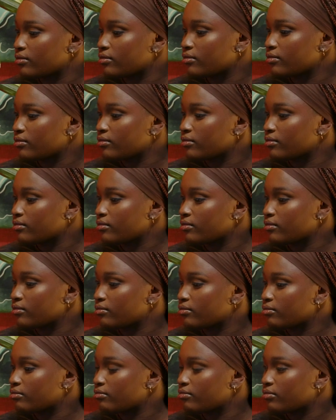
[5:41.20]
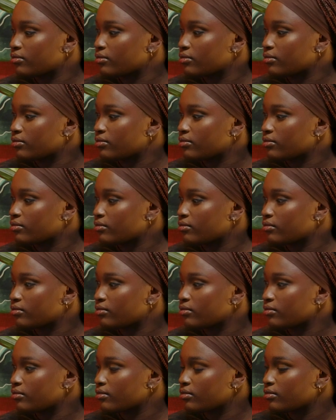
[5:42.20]

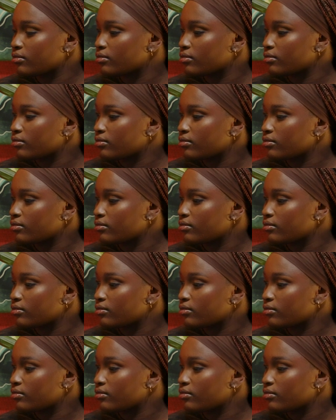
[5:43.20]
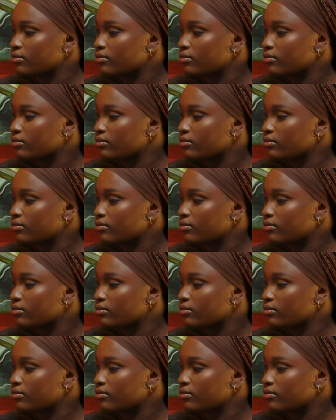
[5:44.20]
No words are spoken by the person on screen.